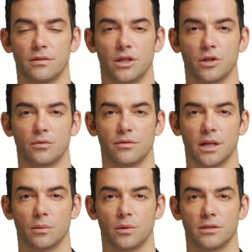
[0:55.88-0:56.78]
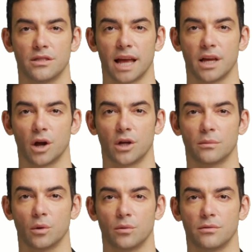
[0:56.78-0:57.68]
Your femur, like all
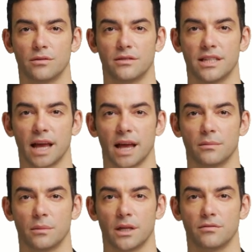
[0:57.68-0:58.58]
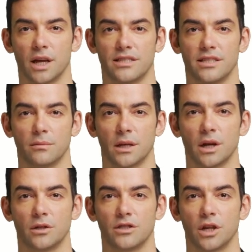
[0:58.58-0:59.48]
bones, can be affected by
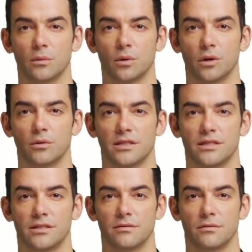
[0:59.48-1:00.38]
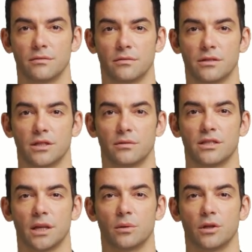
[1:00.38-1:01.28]
osteoporosis. The femur